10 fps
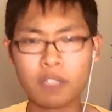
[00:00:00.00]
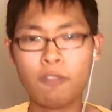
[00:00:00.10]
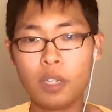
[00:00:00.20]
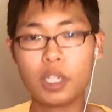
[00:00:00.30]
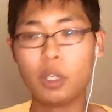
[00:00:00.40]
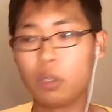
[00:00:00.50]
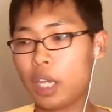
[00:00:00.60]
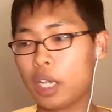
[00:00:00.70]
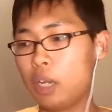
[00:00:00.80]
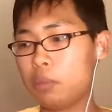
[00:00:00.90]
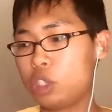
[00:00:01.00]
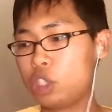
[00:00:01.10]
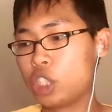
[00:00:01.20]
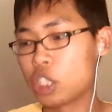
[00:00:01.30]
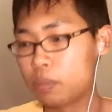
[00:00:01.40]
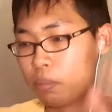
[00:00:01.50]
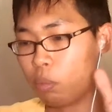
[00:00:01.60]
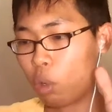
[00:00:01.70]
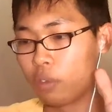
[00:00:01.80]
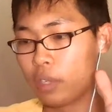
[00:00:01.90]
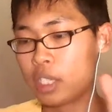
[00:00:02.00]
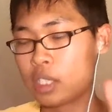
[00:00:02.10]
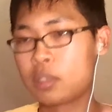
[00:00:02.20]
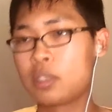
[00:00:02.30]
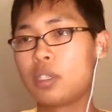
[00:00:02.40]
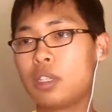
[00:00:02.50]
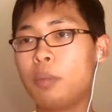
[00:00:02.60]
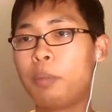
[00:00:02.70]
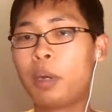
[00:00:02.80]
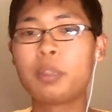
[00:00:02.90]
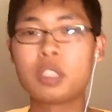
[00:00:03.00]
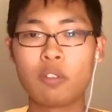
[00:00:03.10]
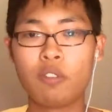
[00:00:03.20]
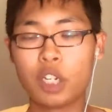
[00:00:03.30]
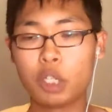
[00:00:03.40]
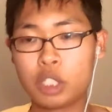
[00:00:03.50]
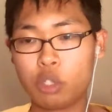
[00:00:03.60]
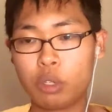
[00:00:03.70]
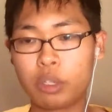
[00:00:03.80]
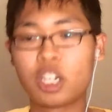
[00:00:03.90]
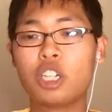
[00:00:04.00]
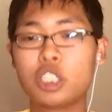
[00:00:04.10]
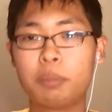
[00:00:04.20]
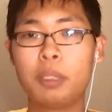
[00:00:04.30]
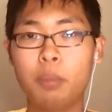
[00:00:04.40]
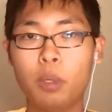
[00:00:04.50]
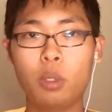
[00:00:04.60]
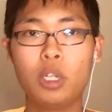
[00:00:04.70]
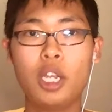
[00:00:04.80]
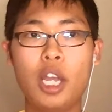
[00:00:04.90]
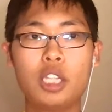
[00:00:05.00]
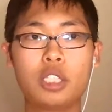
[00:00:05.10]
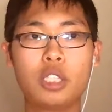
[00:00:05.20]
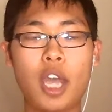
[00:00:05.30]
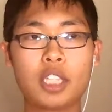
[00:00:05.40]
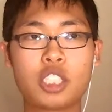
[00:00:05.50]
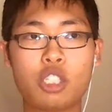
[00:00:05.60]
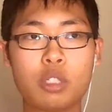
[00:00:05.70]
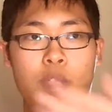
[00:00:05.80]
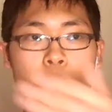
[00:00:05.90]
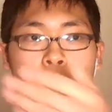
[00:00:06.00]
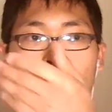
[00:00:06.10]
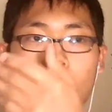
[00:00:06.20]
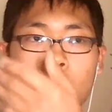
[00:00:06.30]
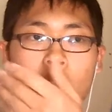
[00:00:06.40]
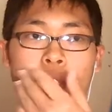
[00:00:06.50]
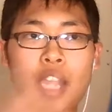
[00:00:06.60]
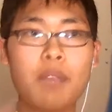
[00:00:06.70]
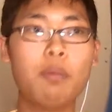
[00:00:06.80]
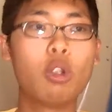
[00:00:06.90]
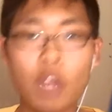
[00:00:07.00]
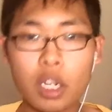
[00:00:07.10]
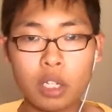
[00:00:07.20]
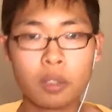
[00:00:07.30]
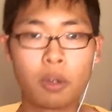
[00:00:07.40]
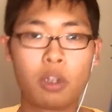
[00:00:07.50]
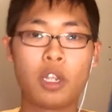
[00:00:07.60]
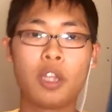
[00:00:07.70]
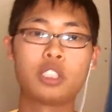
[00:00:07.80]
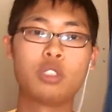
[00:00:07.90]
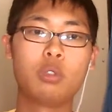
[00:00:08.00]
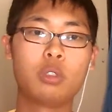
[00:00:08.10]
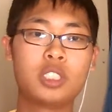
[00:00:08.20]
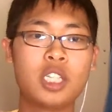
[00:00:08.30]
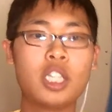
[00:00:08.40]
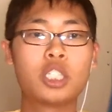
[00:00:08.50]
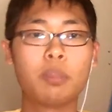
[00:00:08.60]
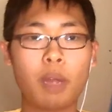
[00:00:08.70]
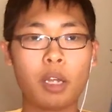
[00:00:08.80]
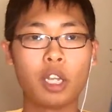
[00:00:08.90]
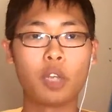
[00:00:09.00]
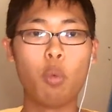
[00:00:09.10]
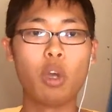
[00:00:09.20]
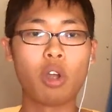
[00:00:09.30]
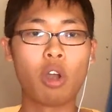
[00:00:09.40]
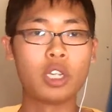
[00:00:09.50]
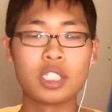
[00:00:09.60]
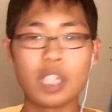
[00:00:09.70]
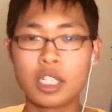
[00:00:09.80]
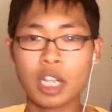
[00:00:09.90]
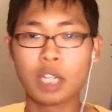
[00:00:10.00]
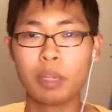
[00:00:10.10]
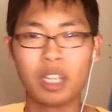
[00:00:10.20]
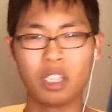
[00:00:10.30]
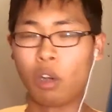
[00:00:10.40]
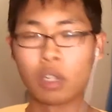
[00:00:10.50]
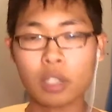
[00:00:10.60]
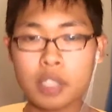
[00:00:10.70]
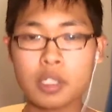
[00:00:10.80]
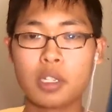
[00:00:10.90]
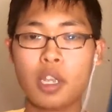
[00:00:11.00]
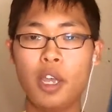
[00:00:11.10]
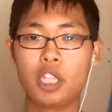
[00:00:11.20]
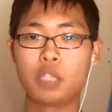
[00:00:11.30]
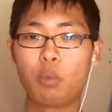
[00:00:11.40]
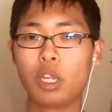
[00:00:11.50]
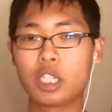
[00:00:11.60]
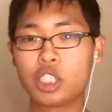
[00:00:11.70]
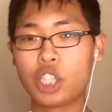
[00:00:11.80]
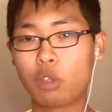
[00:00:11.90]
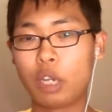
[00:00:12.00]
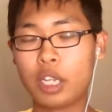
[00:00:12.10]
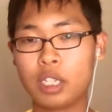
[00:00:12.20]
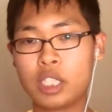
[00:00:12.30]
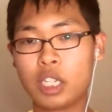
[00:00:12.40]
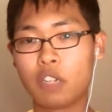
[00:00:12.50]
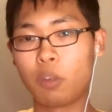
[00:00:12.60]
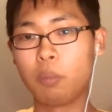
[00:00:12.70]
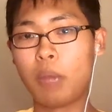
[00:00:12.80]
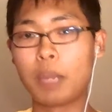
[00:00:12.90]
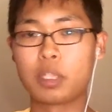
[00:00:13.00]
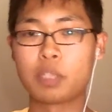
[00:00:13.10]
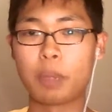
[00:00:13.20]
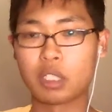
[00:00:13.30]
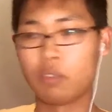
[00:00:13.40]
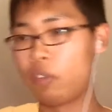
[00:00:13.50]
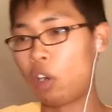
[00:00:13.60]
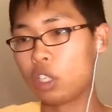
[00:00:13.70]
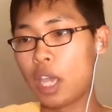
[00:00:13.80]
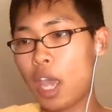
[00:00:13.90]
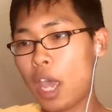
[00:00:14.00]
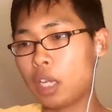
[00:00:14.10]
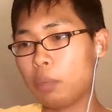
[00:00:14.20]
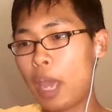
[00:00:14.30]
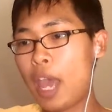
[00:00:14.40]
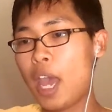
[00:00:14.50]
video, like just more. It's the purpose of the video is to encourage people and to stay motivated in art and to teach about like what art is. It's not going to be like an art lesson. It's more like a general idea from my perspective of art and